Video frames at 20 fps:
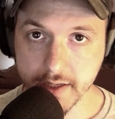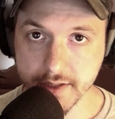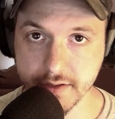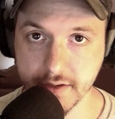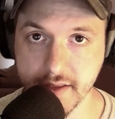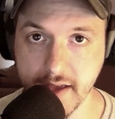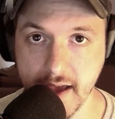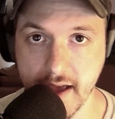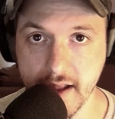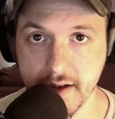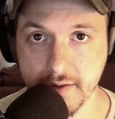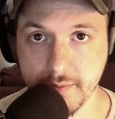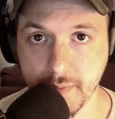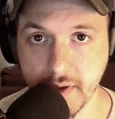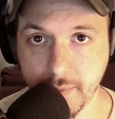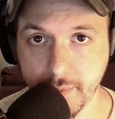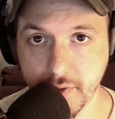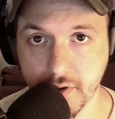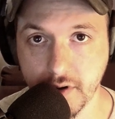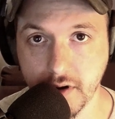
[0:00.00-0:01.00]
so that
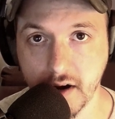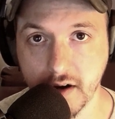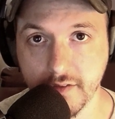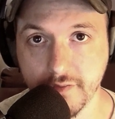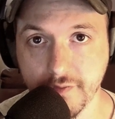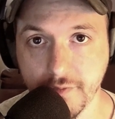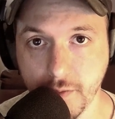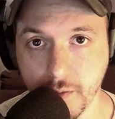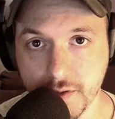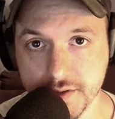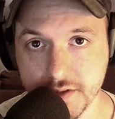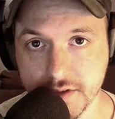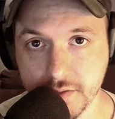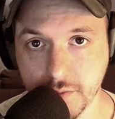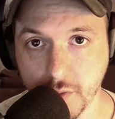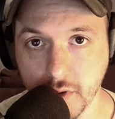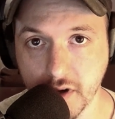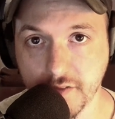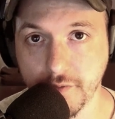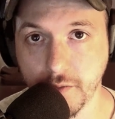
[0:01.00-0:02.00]
people aren't forced
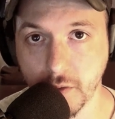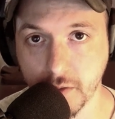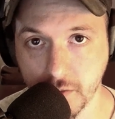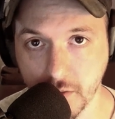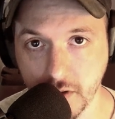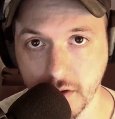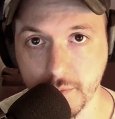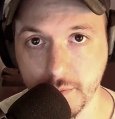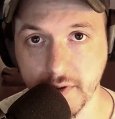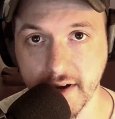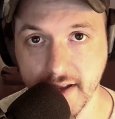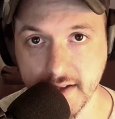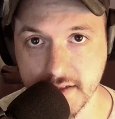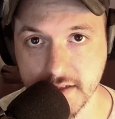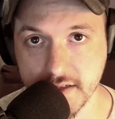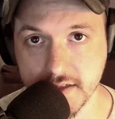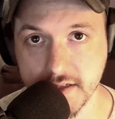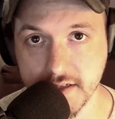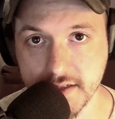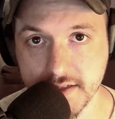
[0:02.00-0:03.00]
to work for corporate
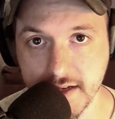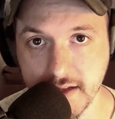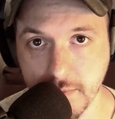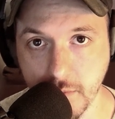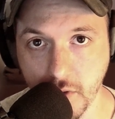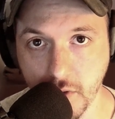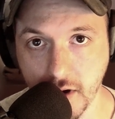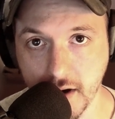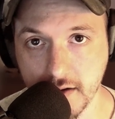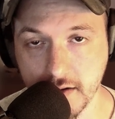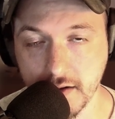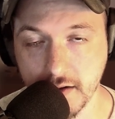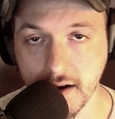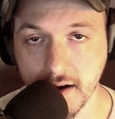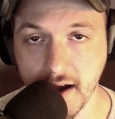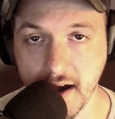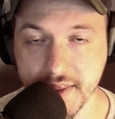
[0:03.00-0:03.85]
entities anymore.